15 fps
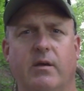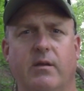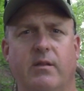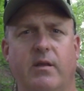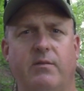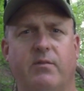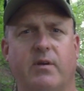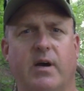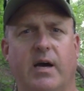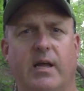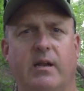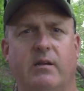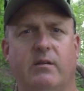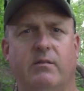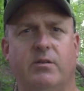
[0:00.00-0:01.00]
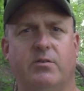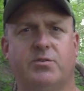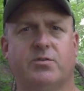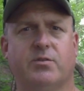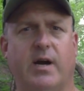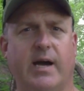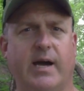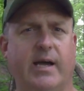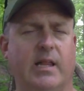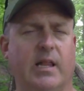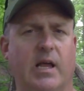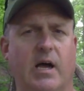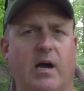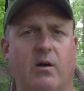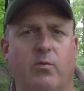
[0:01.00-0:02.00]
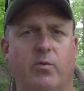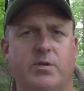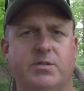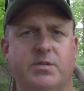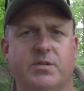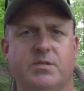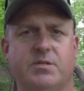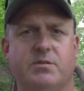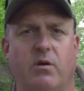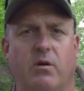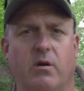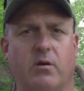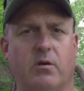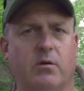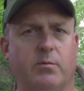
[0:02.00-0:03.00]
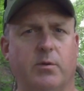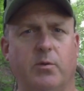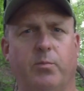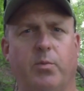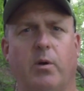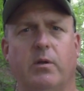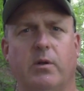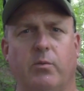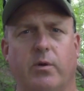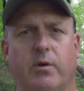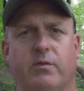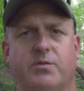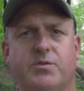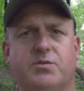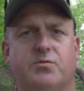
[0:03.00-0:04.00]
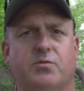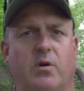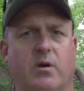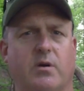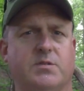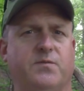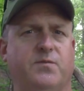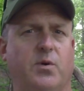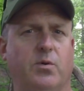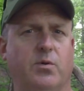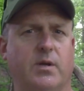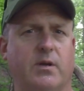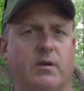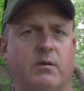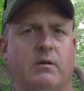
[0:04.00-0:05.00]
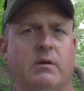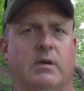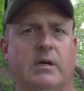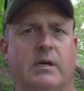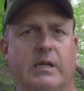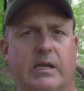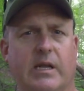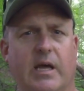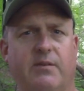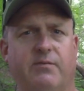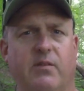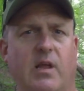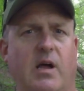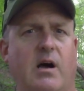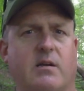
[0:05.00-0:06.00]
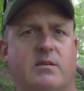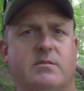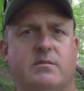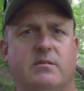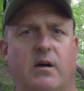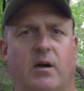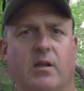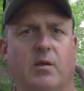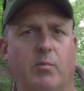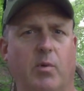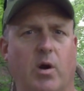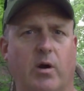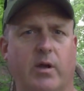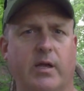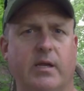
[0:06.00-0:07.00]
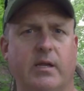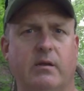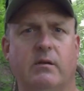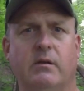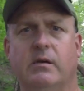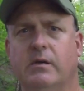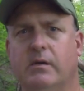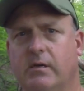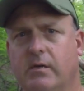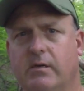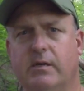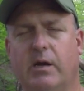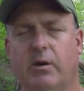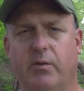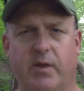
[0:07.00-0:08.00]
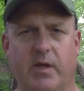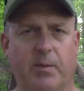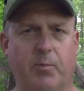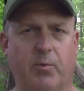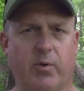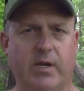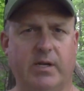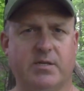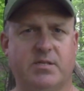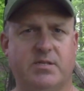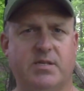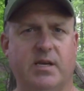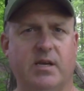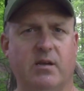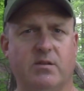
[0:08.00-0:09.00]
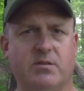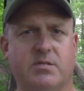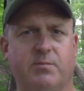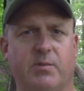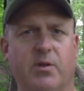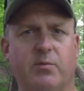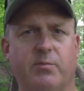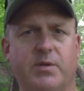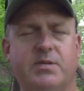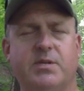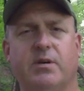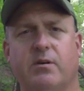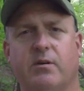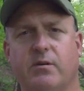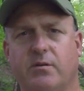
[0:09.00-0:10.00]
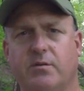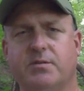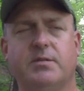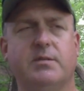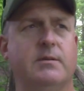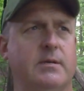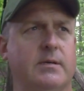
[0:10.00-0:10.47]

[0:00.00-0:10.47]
They've got their triad lock, which is arguably probably one of the strongest folding knife locks on the market. Now with the upgrade to steel and some other materials,